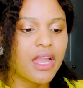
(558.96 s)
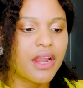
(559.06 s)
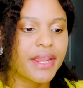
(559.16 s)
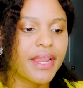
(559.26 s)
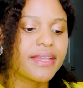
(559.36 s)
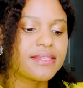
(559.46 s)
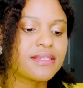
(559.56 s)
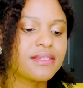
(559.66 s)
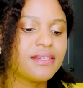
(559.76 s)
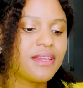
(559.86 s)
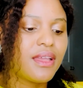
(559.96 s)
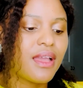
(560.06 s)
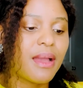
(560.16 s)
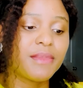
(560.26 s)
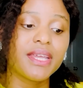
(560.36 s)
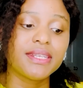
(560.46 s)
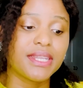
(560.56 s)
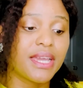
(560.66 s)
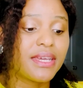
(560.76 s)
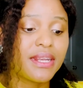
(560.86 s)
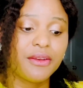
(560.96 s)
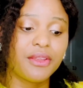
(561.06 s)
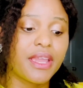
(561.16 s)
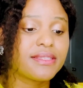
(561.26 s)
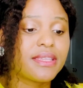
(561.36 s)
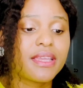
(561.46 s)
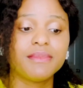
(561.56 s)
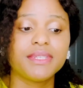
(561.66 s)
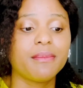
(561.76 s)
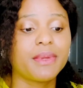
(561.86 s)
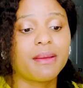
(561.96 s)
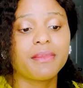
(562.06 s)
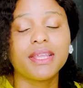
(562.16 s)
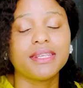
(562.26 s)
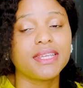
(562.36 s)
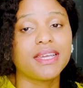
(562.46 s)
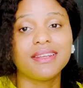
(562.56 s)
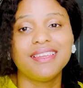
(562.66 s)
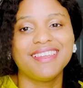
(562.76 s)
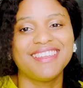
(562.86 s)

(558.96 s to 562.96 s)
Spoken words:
All right, guys. I'm not done. I know you guys think I'm done, but I'm not done.